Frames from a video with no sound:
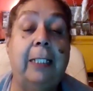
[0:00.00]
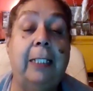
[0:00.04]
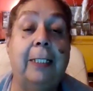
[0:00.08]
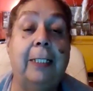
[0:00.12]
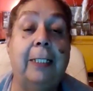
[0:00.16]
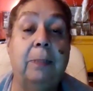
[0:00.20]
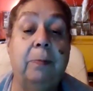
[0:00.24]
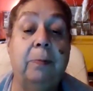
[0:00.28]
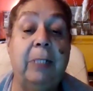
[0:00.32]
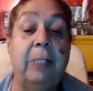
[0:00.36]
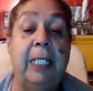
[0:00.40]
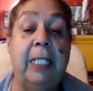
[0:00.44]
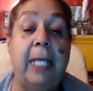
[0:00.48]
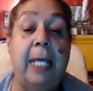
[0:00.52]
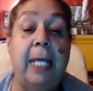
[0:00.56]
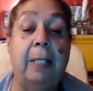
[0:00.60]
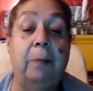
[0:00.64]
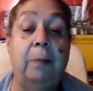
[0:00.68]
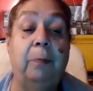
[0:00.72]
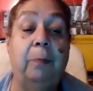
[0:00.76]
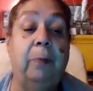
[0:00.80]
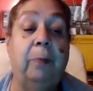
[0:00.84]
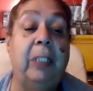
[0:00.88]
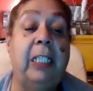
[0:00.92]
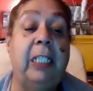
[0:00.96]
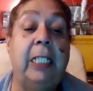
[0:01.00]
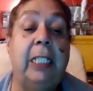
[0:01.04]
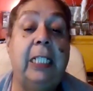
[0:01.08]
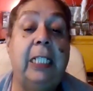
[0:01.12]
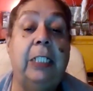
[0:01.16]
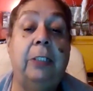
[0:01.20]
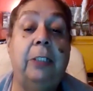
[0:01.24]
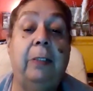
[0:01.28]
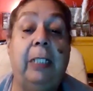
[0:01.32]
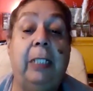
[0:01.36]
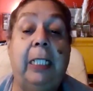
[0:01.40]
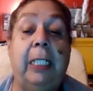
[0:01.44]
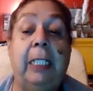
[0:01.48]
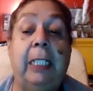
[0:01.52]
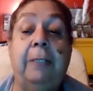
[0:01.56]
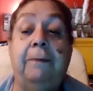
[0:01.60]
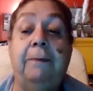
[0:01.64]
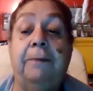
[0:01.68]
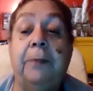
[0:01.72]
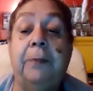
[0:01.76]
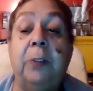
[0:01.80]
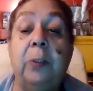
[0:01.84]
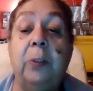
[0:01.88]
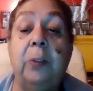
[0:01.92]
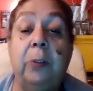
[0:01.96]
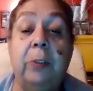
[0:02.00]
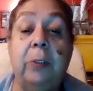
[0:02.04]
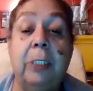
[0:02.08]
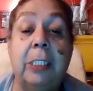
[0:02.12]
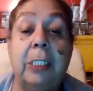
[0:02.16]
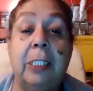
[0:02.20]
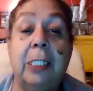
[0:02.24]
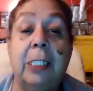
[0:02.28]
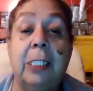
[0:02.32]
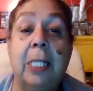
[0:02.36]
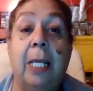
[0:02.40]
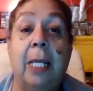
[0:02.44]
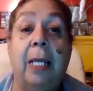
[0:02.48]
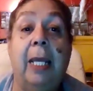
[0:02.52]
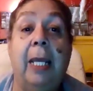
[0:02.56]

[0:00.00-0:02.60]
Because we need to eat foods.